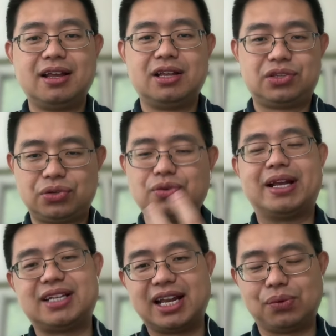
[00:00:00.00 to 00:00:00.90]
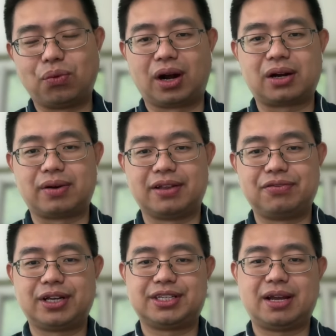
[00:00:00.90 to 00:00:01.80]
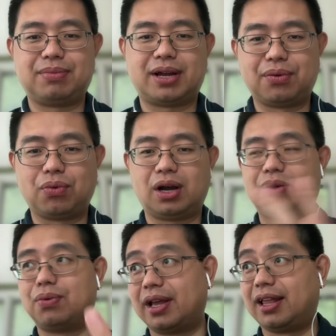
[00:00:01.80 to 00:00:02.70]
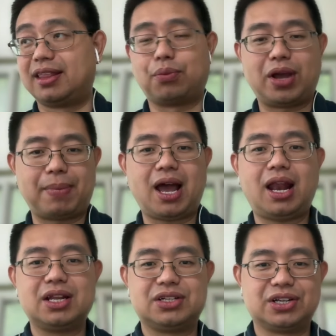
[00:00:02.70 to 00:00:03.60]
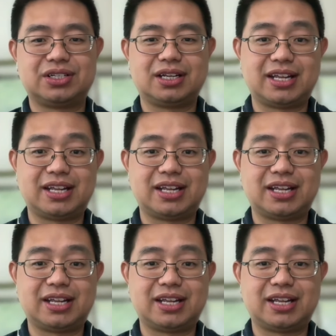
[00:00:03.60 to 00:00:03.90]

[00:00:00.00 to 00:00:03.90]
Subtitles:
through my daily work, right? For example, I work with a web biologist.